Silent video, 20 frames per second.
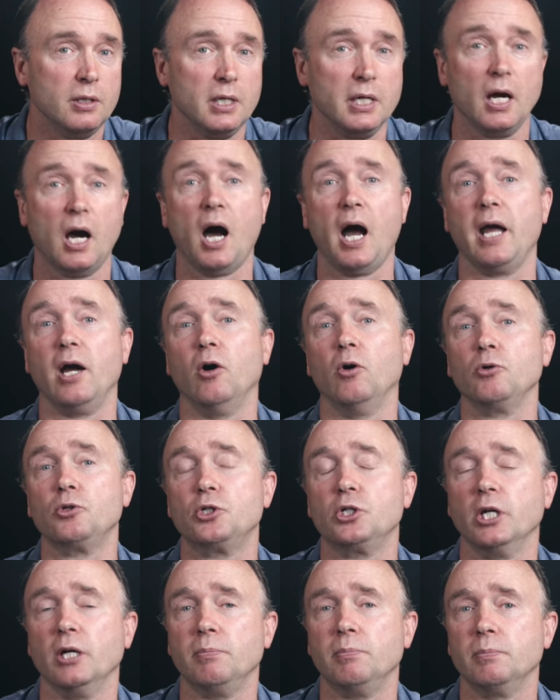the I/O
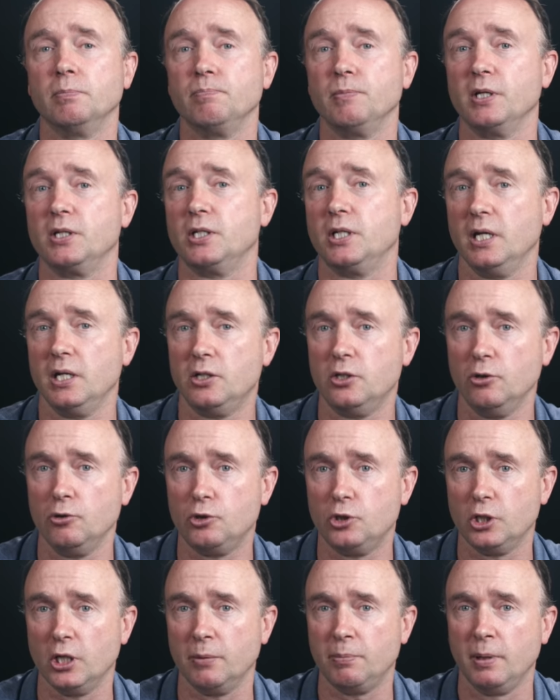chip, the T2
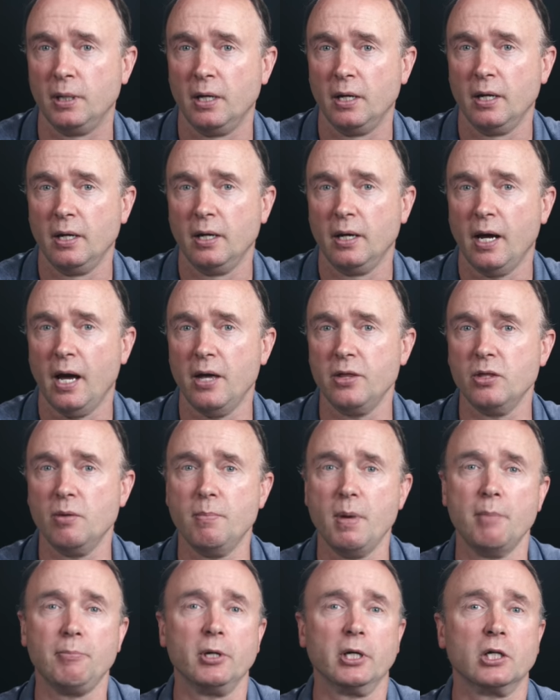chip, and the
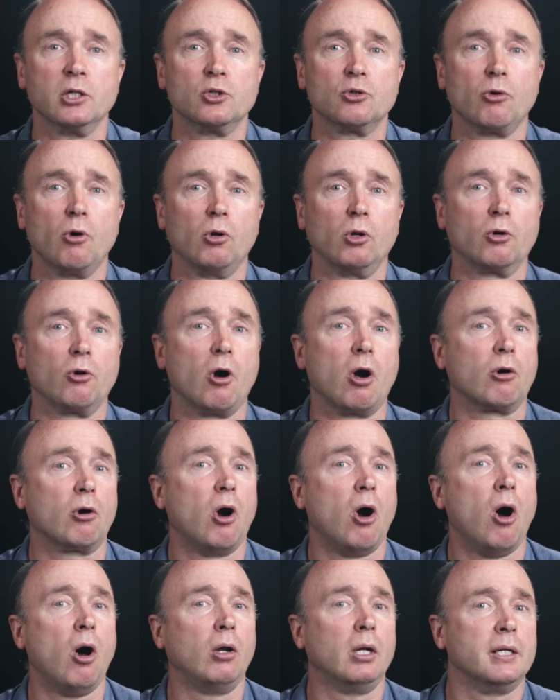memory controller are
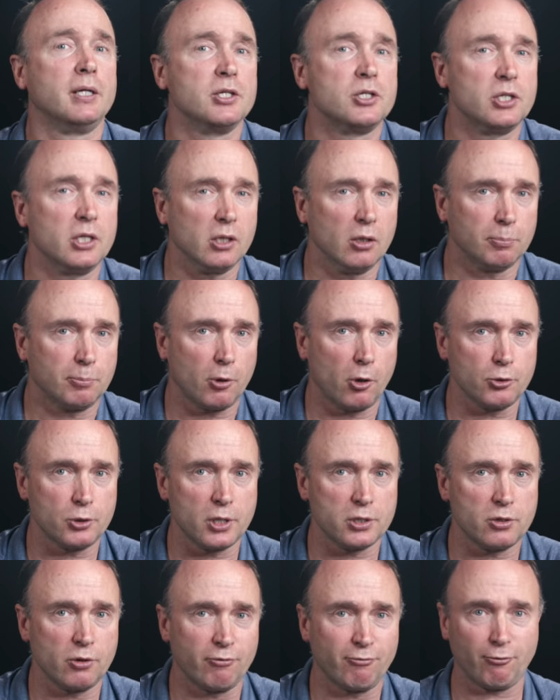all in a single
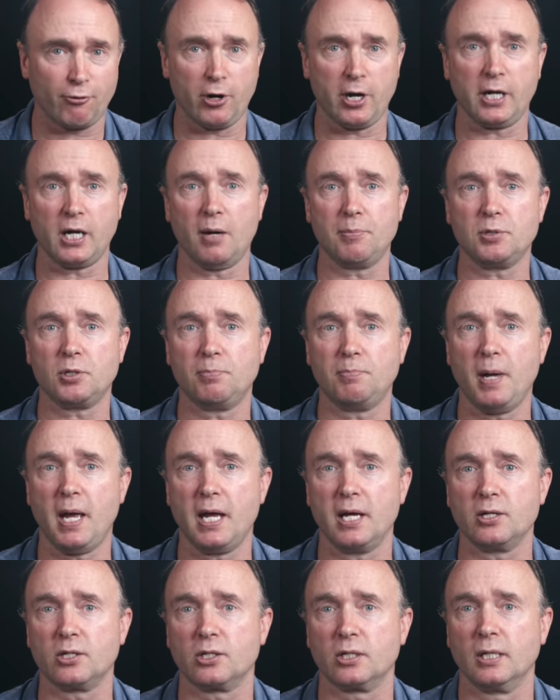processor, freeing up
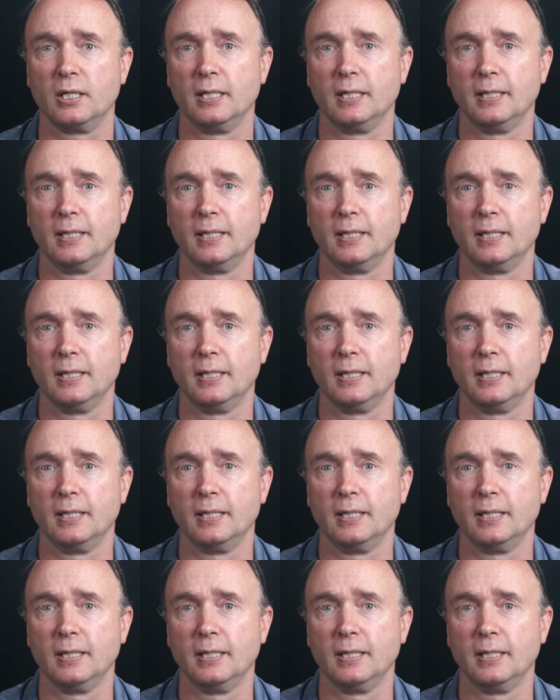space.